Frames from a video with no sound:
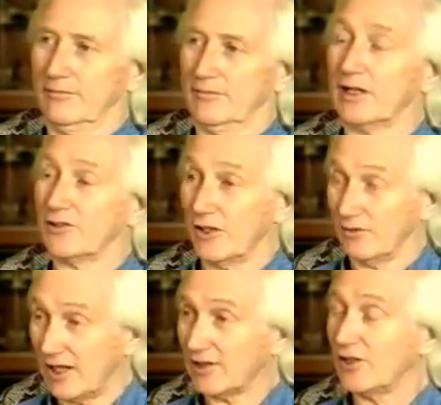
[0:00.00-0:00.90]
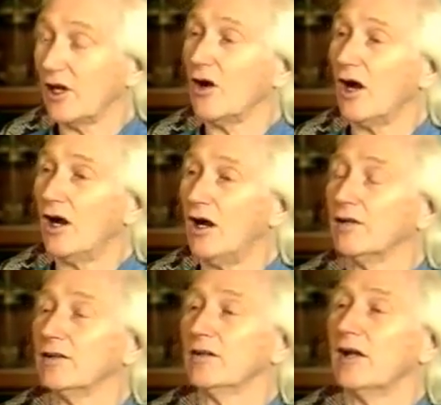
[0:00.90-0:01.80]
That's how hard
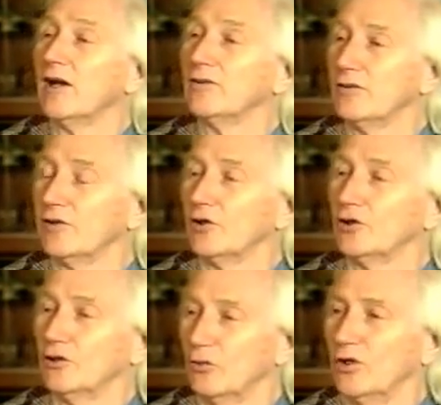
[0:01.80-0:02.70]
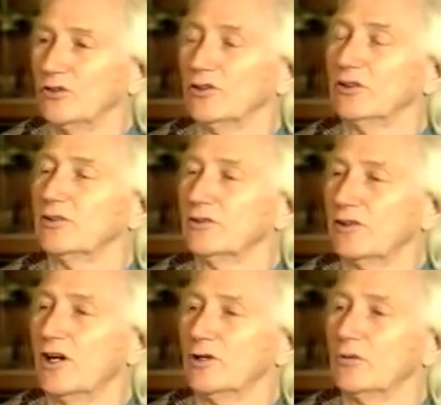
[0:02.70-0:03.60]
and how difficult it was to
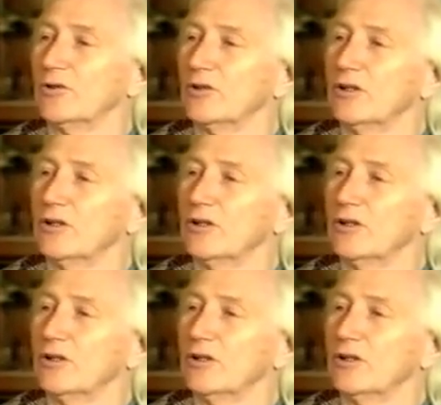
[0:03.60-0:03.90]
start with.